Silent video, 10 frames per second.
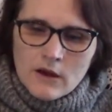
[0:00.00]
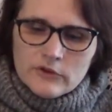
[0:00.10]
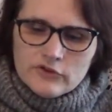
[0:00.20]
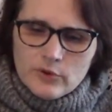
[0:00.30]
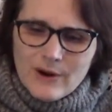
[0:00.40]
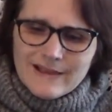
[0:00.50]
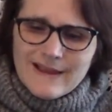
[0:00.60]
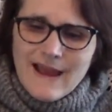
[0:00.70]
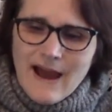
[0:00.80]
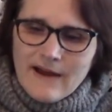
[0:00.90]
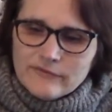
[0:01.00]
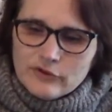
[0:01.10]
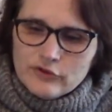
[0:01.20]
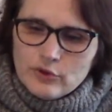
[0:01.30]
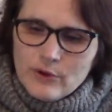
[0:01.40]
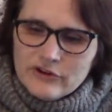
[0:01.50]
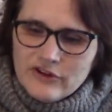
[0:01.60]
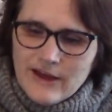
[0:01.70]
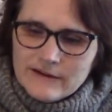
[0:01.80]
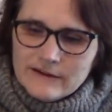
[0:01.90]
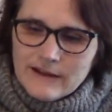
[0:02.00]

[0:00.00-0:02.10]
Shortly after, George had an